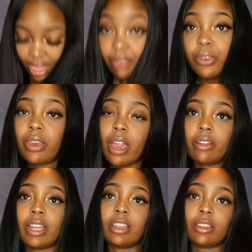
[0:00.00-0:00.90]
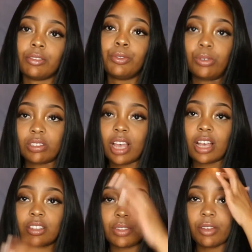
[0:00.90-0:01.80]
If you count like the full
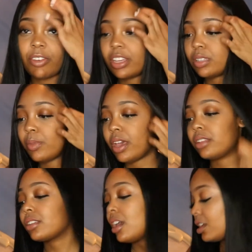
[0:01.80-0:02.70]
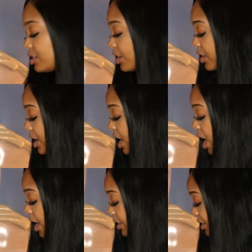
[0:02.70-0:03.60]
size of that face mask. So you get
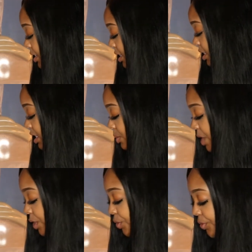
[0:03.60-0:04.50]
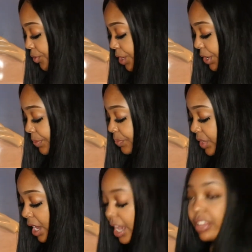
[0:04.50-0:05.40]
all of this in this box for free.
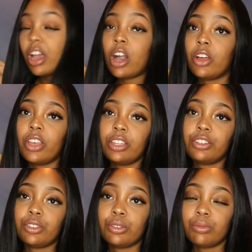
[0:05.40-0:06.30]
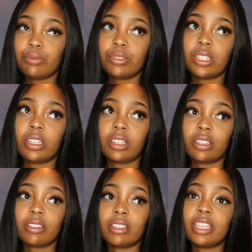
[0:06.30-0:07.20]
And all they do to
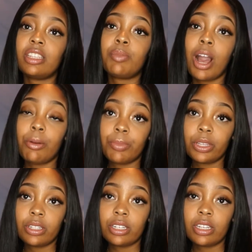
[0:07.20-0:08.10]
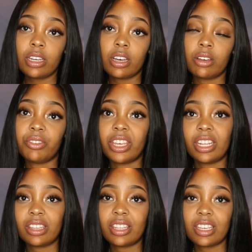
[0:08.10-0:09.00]
get the probability of getting
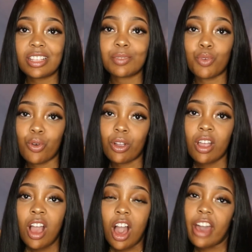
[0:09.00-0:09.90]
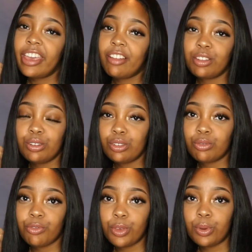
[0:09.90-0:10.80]
things more, all you have to do is
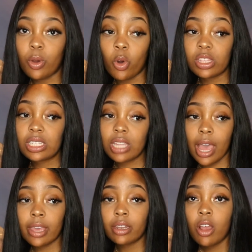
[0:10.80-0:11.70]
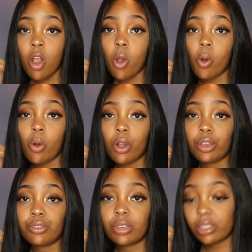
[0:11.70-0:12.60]
review it on the site, or
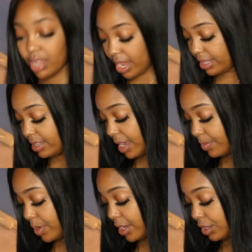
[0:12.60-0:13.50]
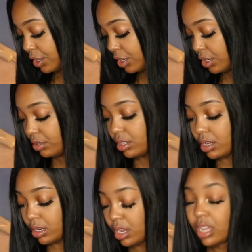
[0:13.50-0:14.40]
you can like take pictures
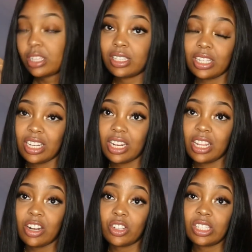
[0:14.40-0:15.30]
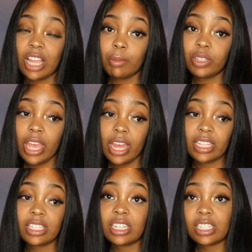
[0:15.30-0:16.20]
and send it in on Snapchat and
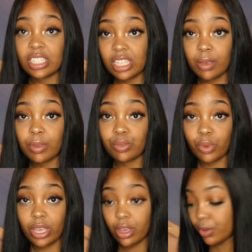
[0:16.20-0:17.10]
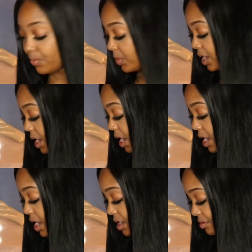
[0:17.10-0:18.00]
send it to them as well.
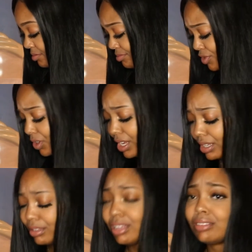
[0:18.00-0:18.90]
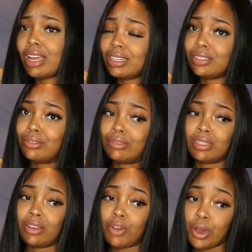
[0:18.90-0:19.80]
And you'll get a lot of new
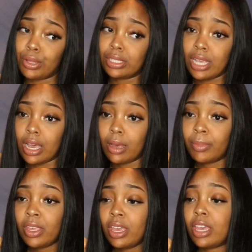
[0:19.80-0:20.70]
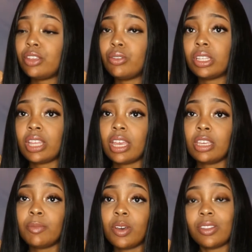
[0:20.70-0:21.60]
stuff all the time. And you'll get that
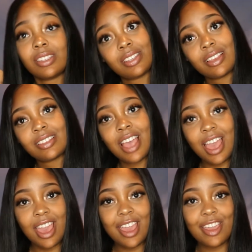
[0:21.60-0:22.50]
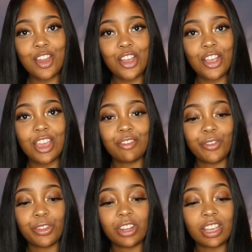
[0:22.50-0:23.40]
email that says, hey, you're in
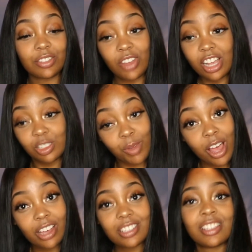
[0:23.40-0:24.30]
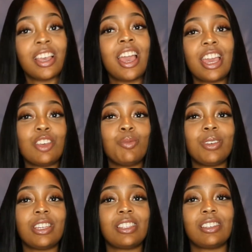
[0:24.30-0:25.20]
for the next Voxbox. And you'll
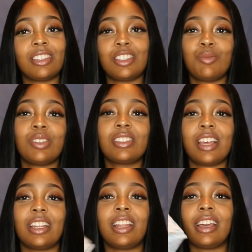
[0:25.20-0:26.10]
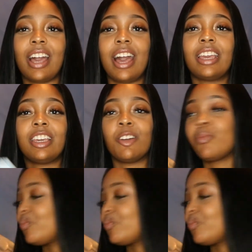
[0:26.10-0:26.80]
get to be excited like I am.